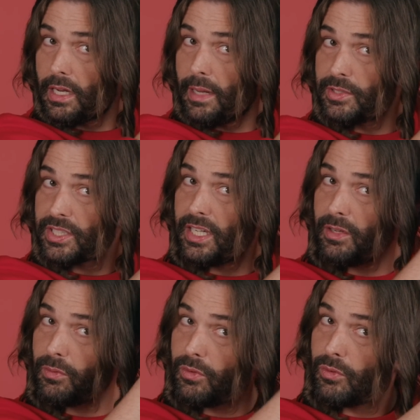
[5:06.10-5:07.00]
I'm just
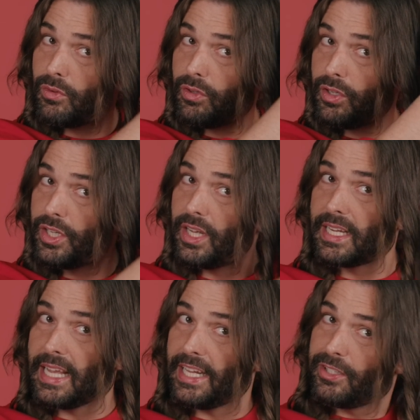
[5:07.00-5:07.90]
gonna,
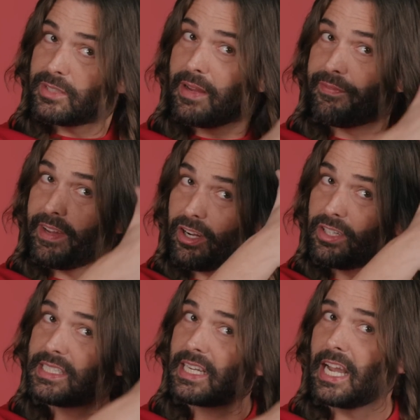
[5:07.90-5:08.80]
again, use my
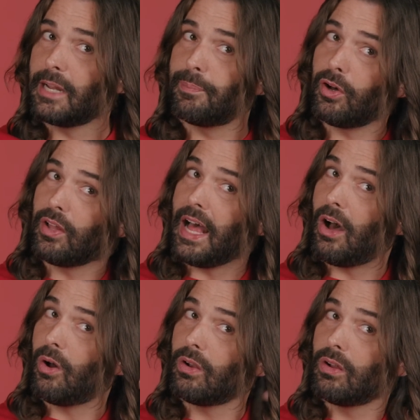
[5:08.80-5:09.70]
fingers to kind of pull
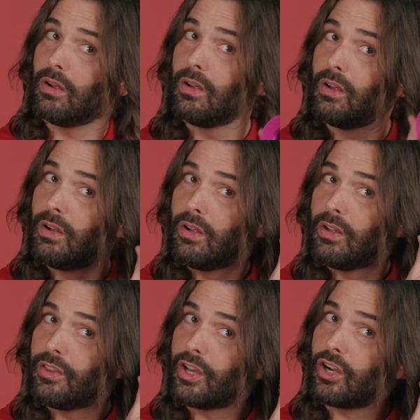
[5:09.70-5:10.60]
out
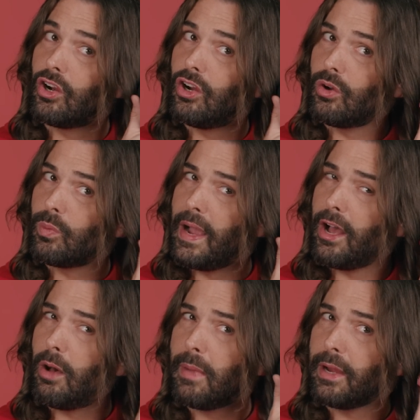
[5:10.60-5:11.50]
the curl right
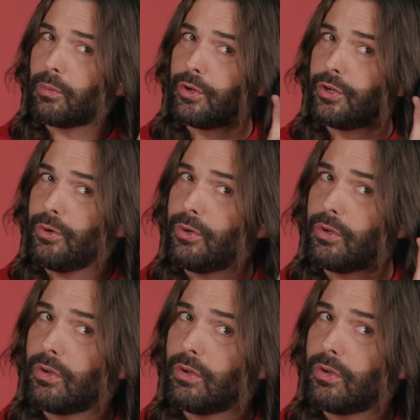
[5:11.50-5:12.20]
on my root.